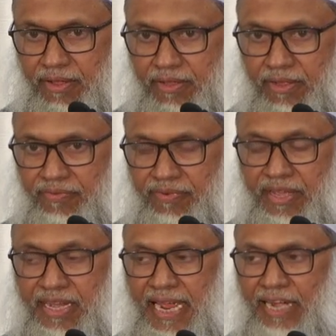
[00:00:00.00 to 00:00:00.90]
The
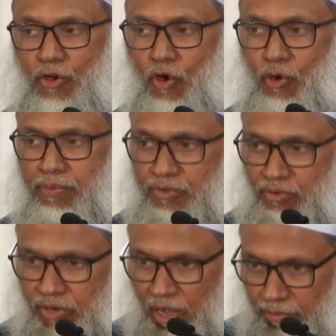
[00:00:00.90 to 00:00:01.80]
fear and hope
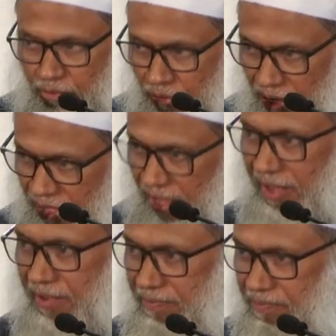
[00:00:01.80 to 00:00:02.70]
should come together.
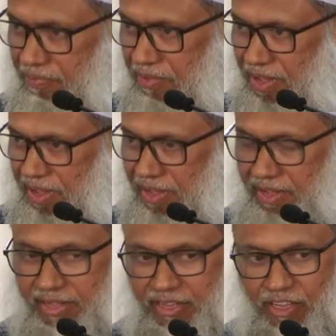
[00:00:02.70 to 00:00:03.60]

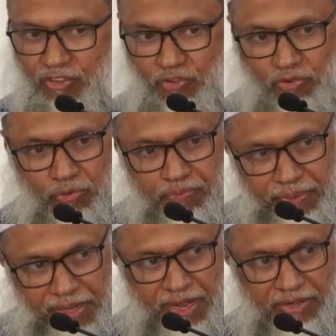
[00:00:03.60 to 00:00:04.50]
They're the two
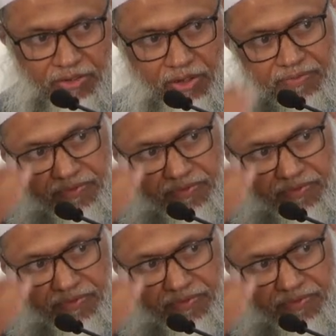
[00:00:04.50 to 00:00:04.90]
pillars of